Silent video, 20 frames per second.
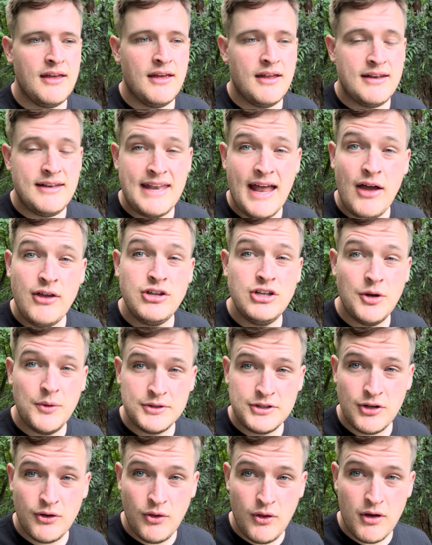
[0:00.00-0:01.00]
Now you know what
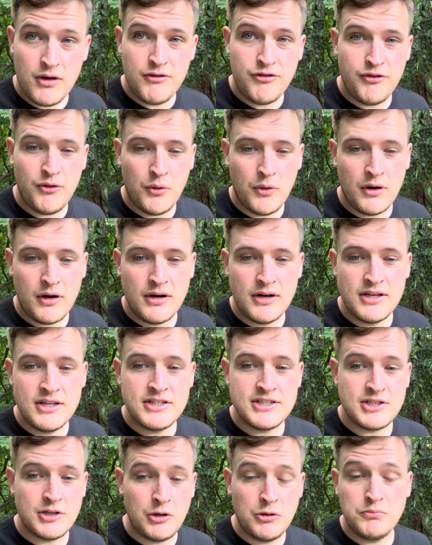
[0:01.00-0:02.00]
to look for,
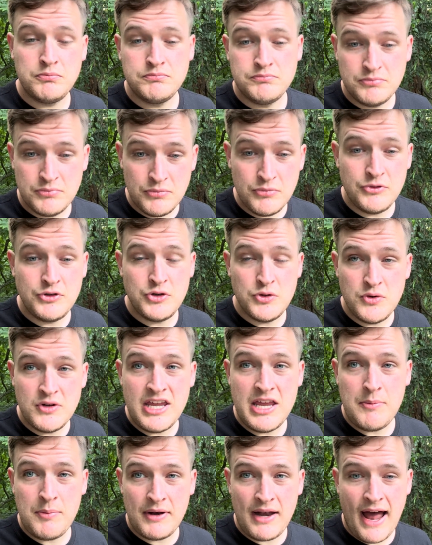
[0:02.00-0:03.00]
so do
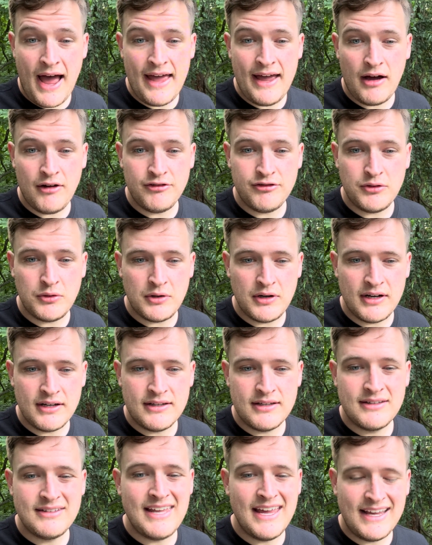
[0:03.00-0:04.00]
keep an eye out for
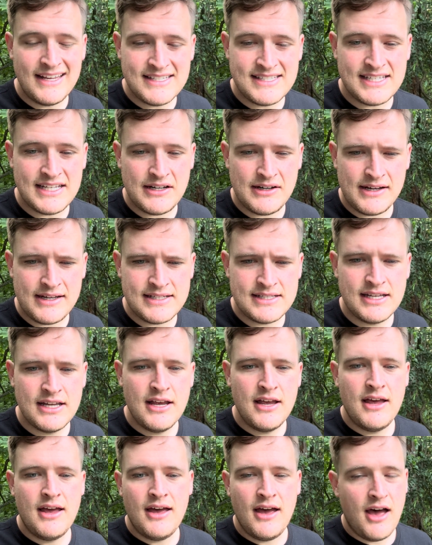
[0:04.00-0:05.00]
it. Take it serious.
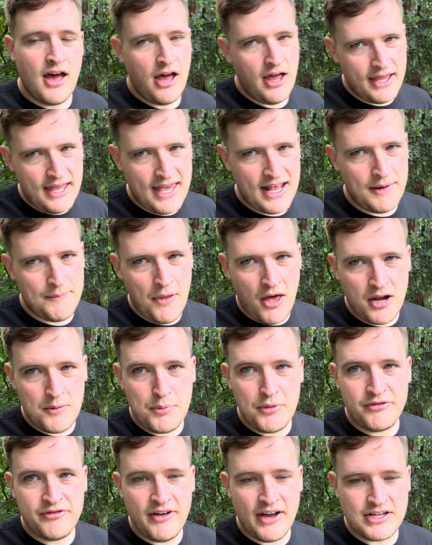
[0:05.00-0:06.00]
Again, I'm not a
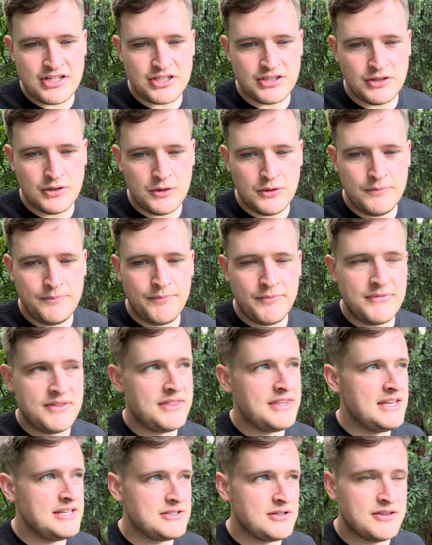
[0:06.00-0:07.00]
professional.
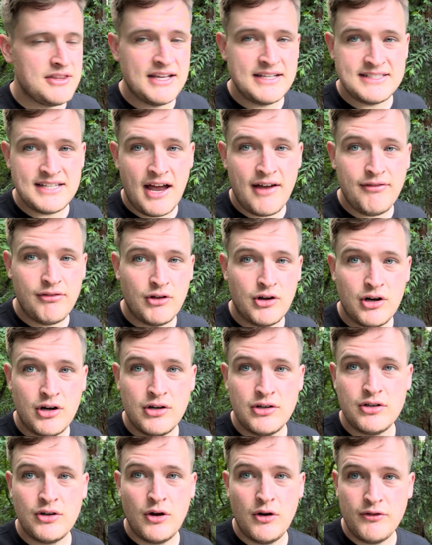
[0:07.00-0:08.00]
These are things I've
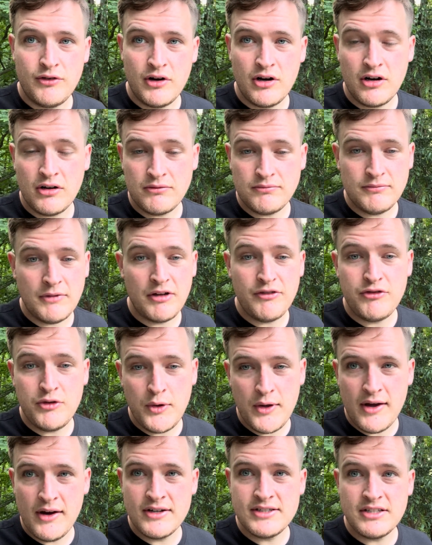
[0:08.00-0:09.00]
learned over a few
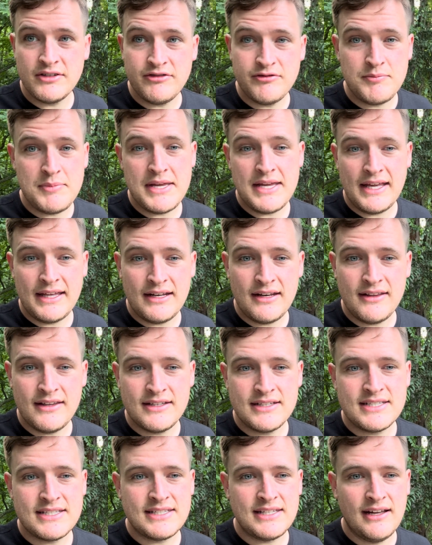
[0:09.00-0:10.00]
years of being into this
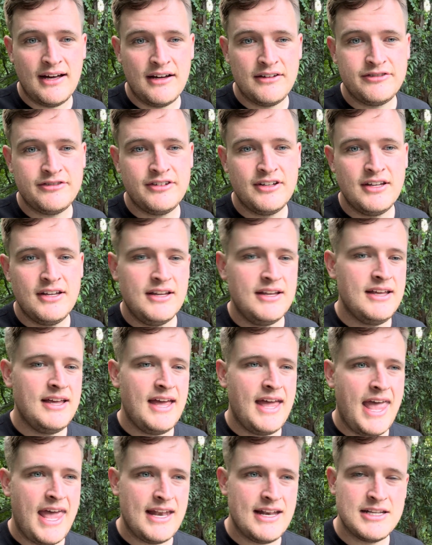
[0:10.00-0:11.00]
stuff,
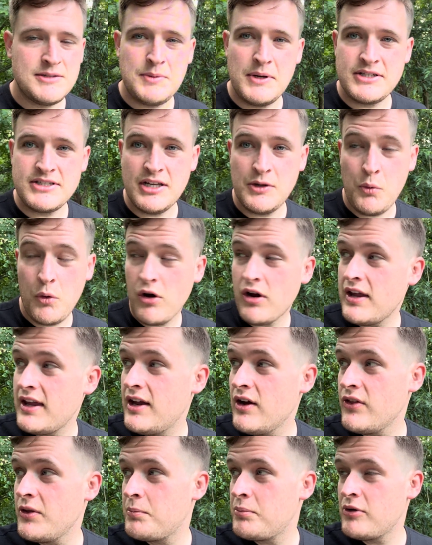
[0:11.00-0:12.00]
and especially working here
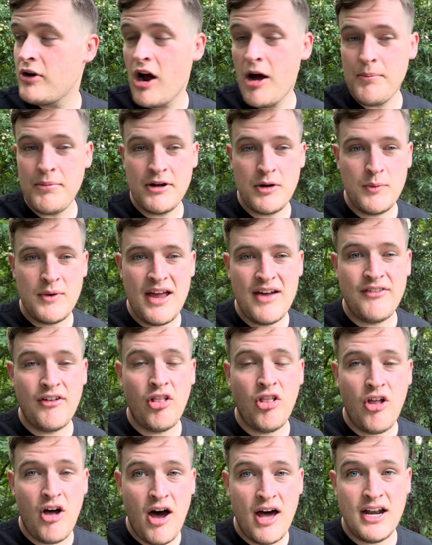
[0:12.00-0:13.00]
on the property. We have a
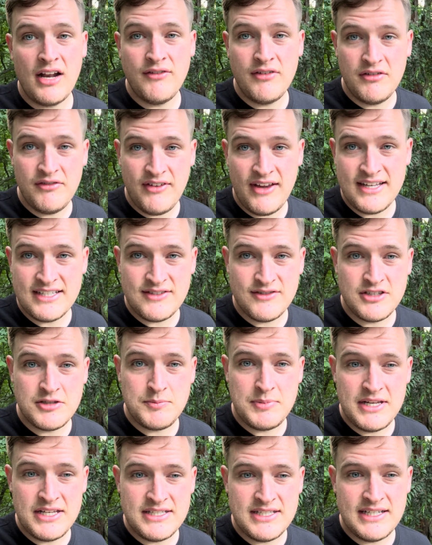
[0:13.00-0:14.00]
lot of invasive
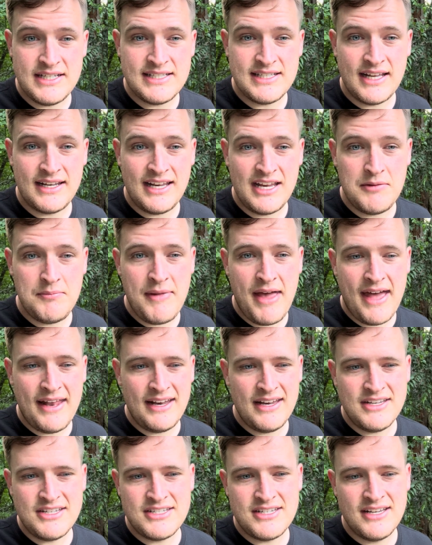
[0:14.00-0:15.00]
species that need
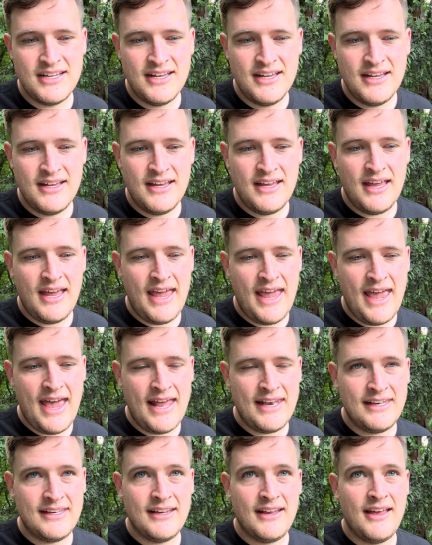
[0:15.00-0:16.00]
managed,
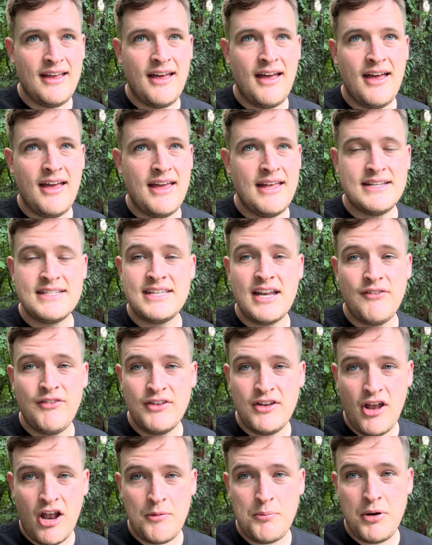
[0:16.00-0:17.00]
and it's definitely
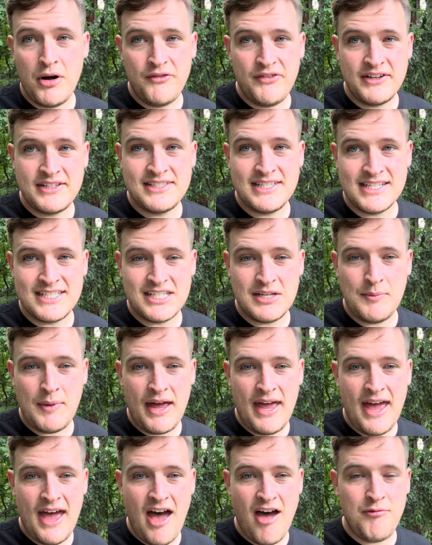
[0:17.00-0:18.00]
not a perfect system I
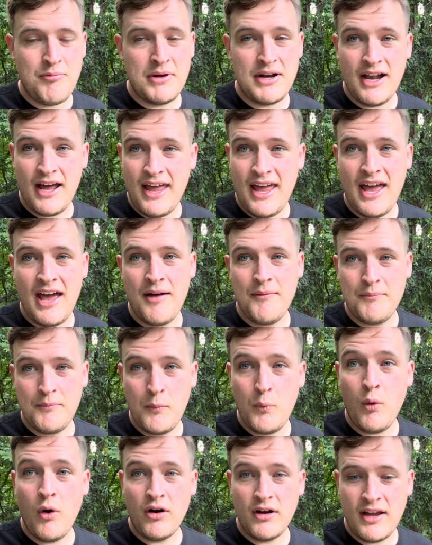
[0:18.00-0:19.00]
have, but I am
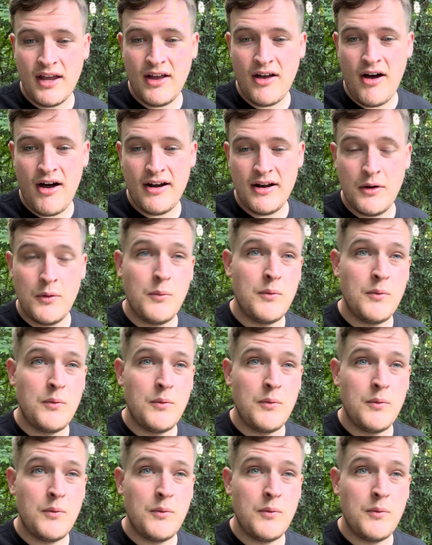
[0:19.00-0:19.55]
working on it.